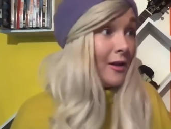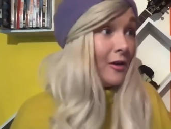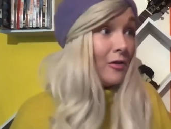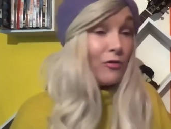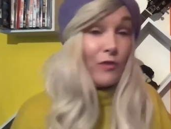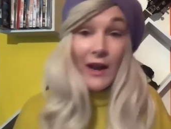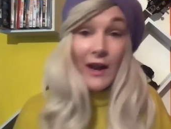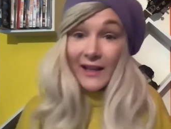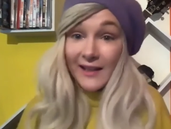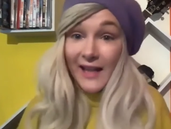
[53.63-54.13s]

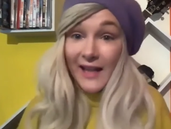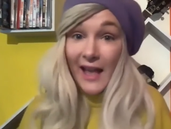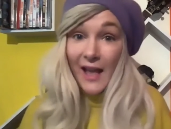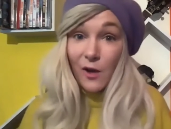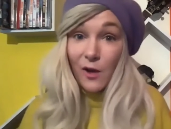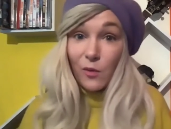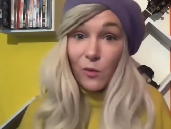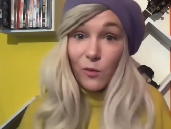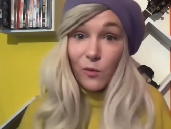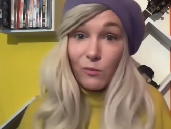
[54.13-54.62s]
right
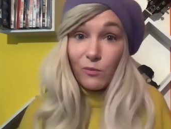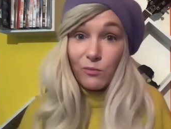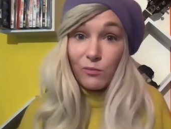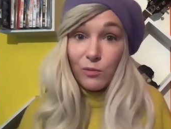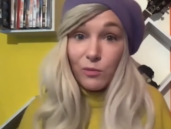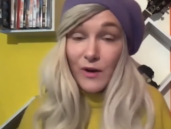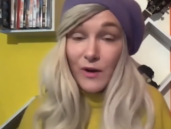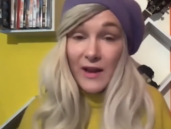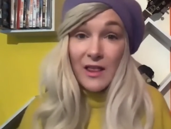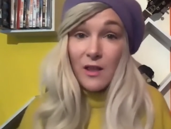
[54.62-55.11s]
now
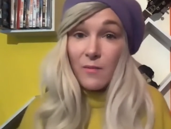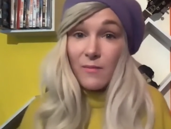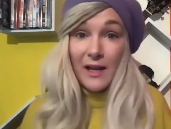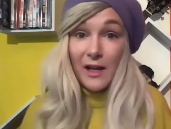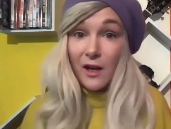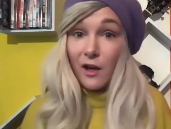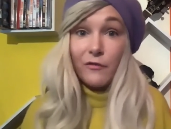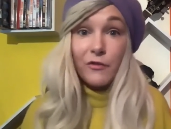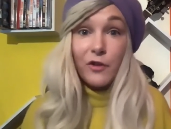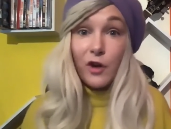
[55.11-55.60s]
we're in the
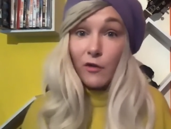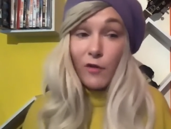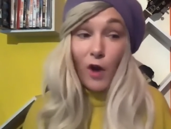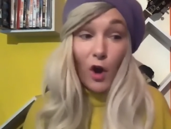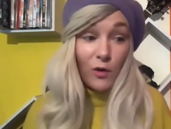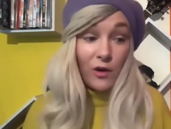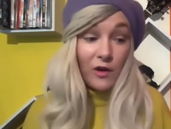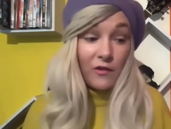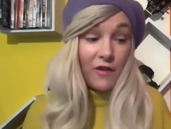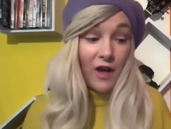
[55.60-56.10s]
middle of
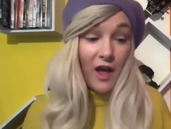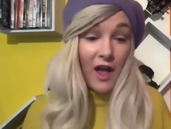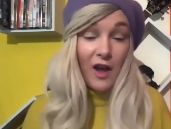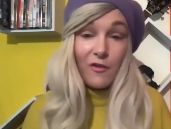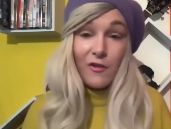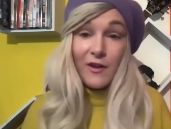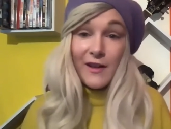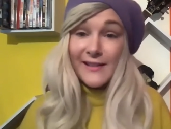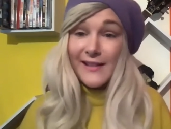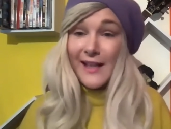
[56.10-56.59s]

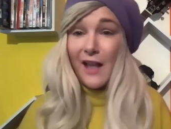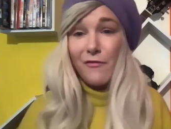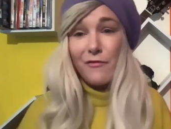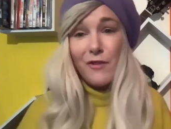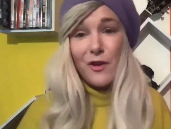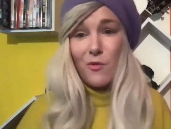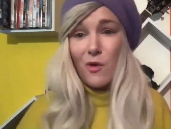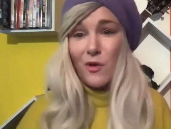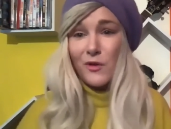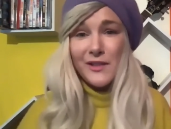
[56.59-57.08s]
coronavirus,
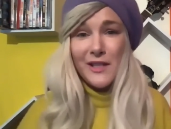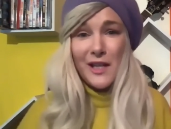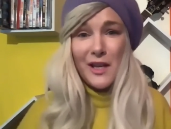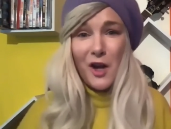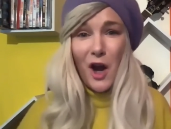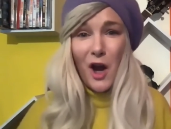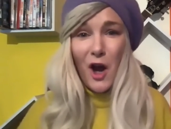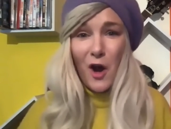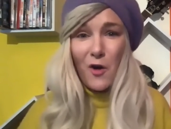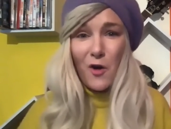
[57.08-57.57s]
everyone's at
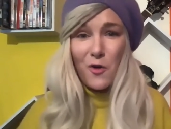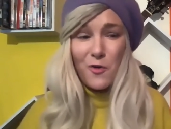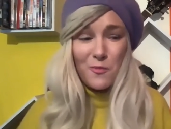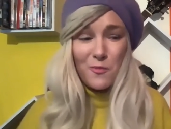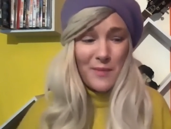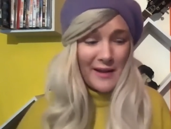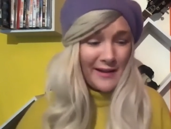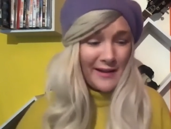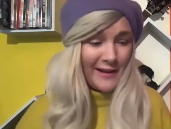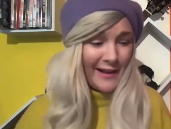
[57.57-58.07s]

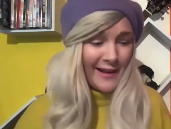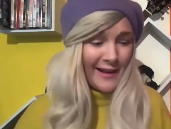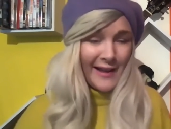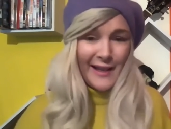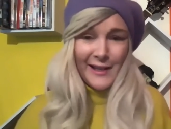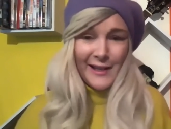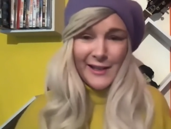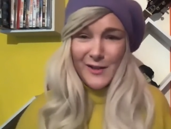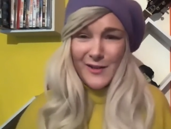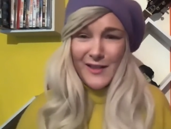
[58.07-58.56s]
home. And
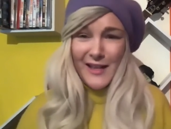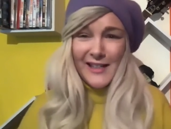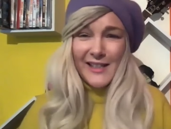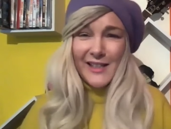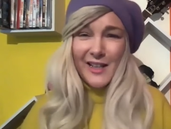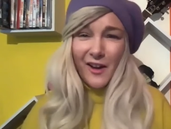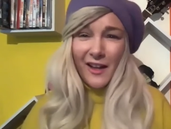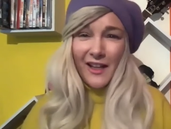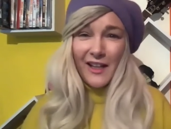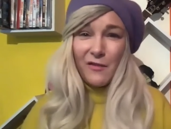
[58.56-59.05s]
so that's
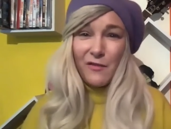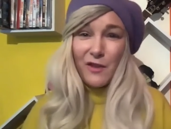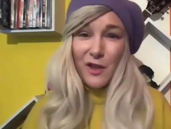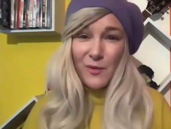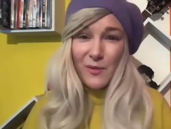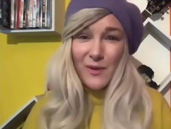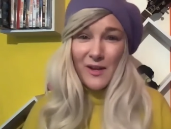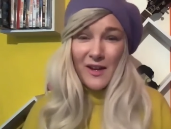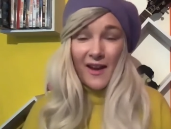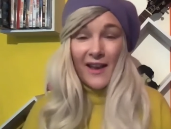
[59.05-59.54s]
kind of
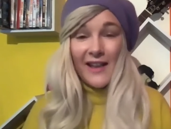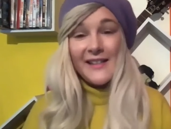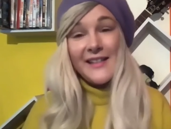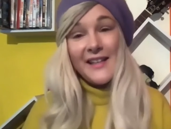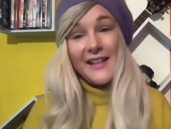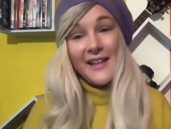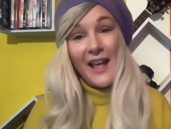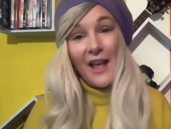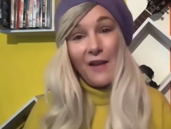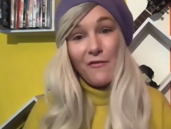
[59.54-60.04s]

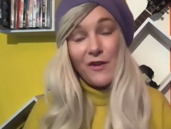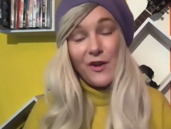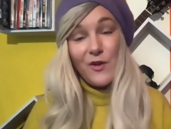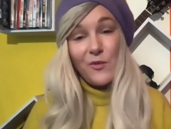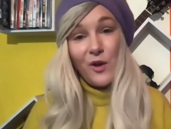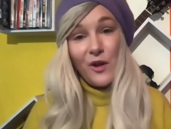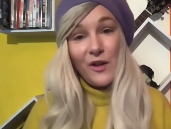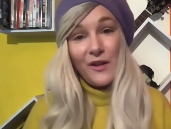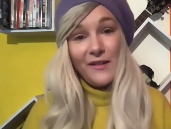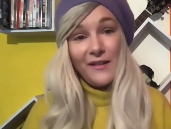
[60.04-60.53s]
united
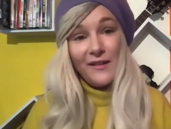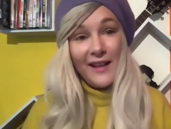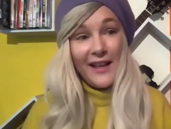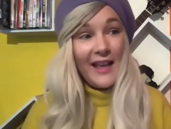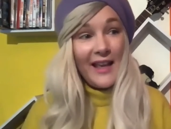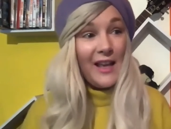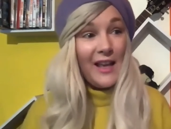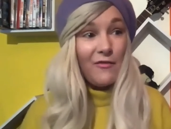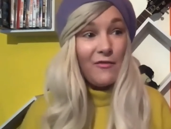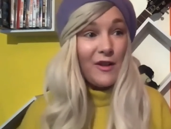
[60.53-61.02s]
everyone
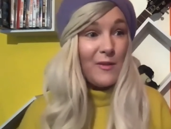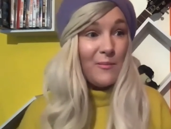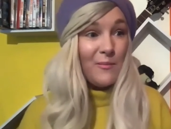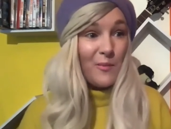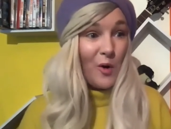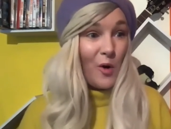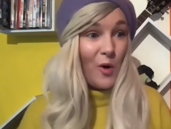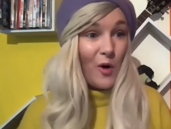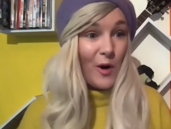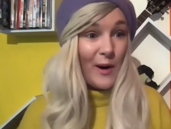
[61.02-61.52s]
even
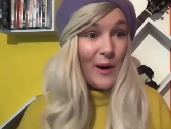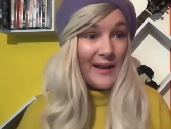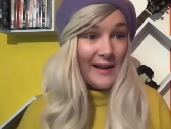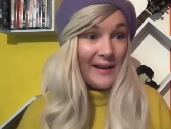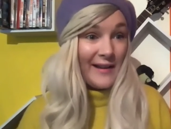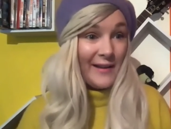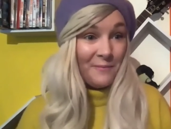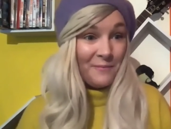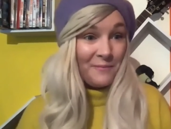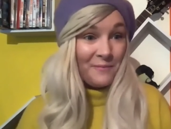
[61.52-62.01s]
more. And
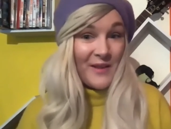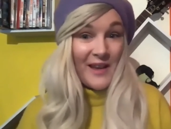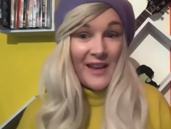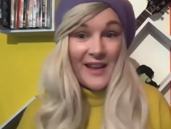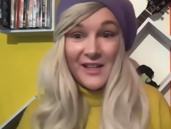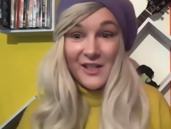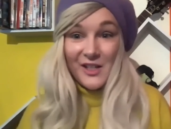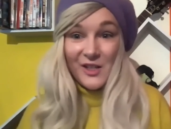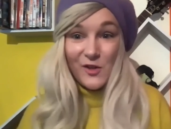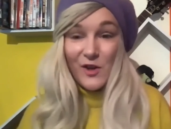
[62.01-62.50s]

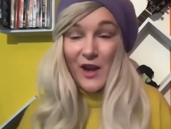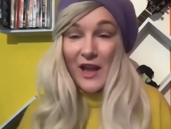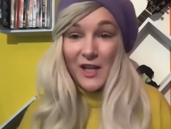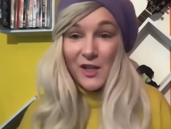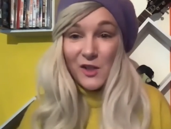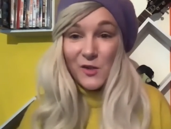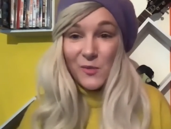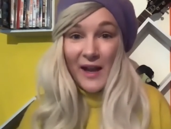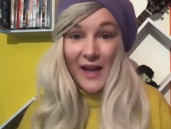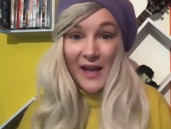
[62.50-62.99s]
in a
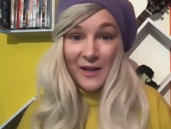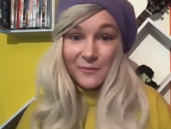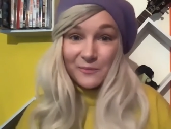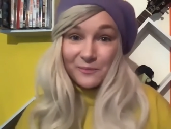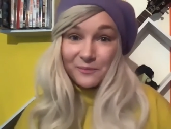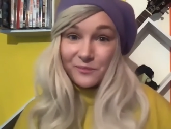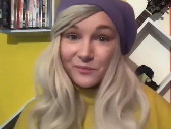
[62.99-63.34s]
strange way,